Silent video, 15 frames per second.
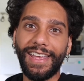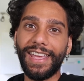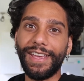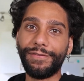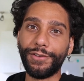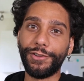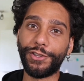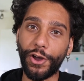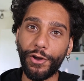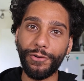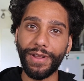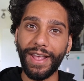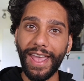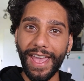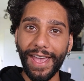If you
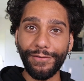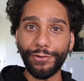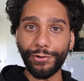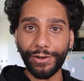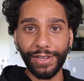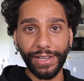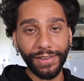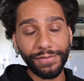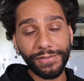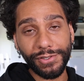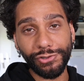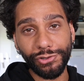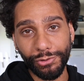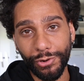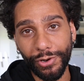don't have your gifts
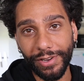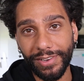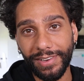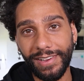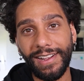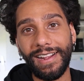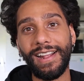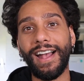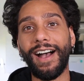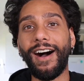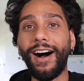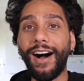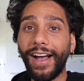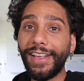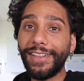sorted,
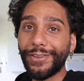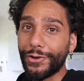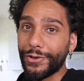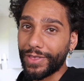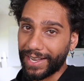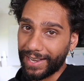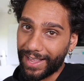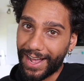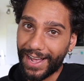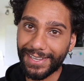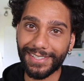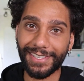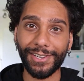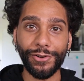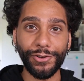I know the
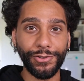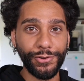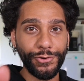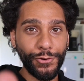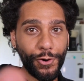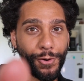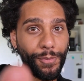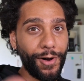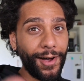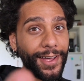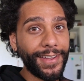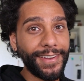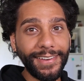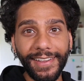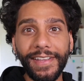last thing on your
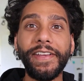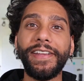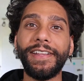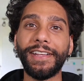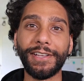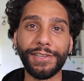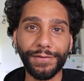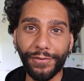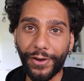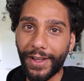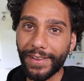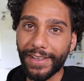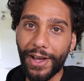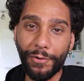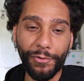mind is
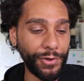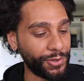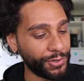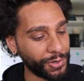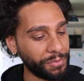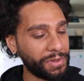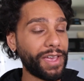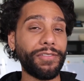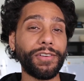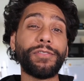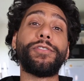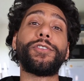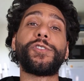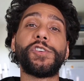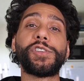finding out what you're going to be having
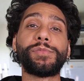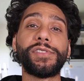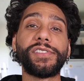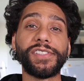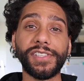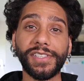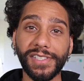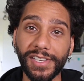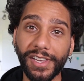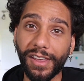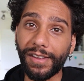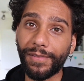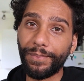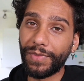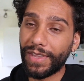for Christmas
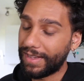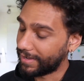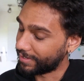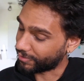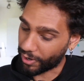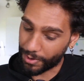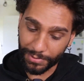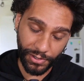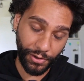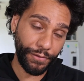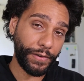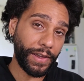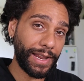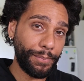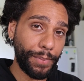dessert. So I'm still
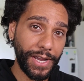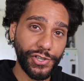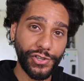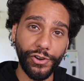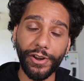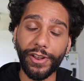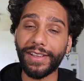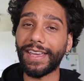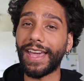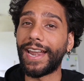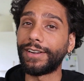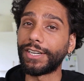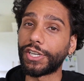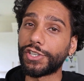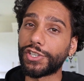feeling patriotic, and
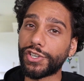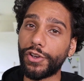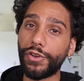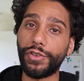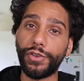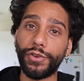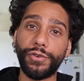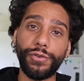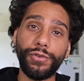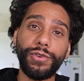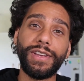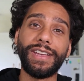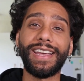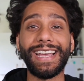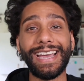I'm going to show you
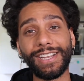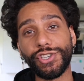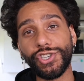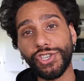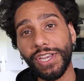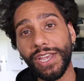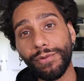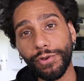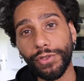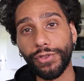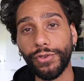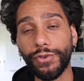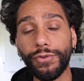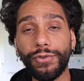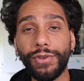and share with
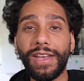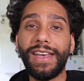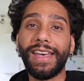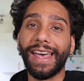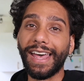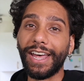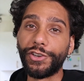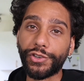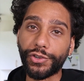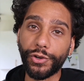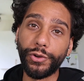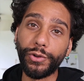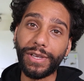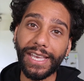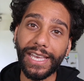you a
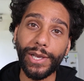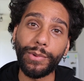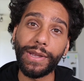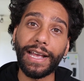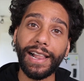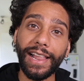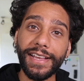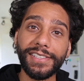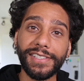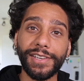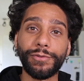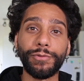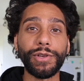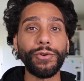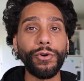true Kiwi
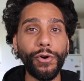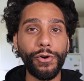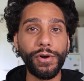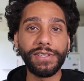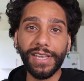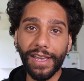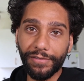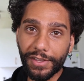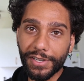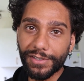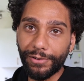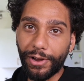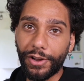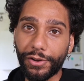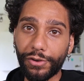classic. We always have this
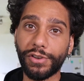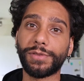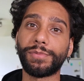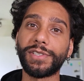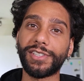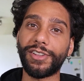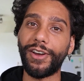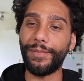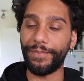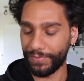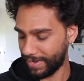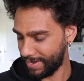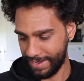around Christmas time.